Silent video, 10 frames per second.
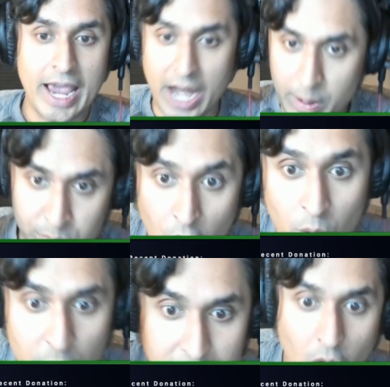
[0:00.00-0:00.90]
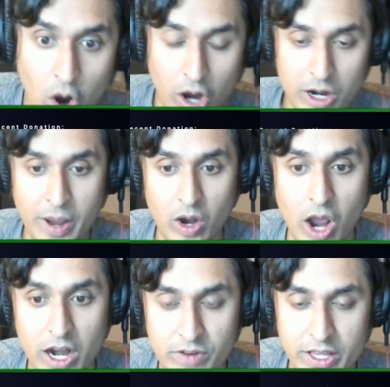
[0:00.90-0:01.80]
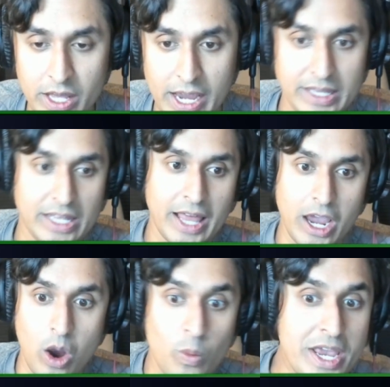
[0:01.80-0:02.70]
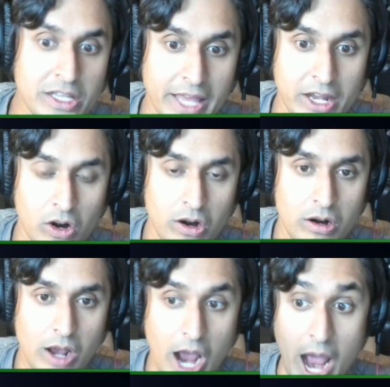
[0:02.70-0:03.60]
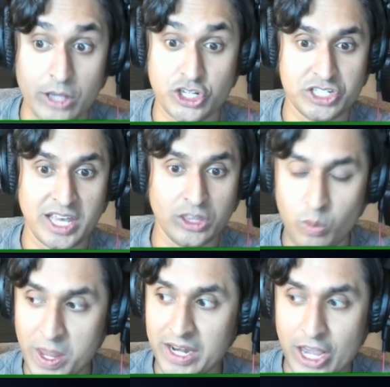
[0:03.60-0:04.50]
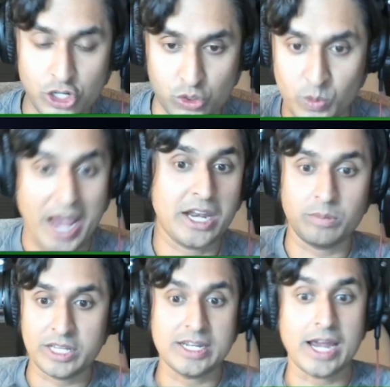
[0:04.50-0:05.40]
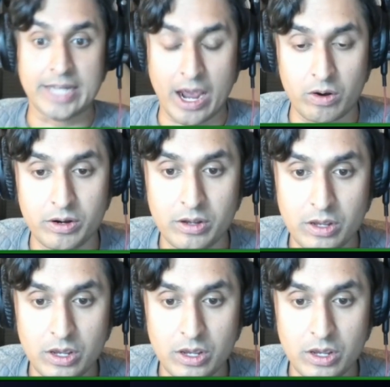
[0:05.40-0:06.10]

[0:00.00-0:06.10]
And I blow really hard about Ayurveda. And then like a week later, I, just like the wind, I just randomly die down.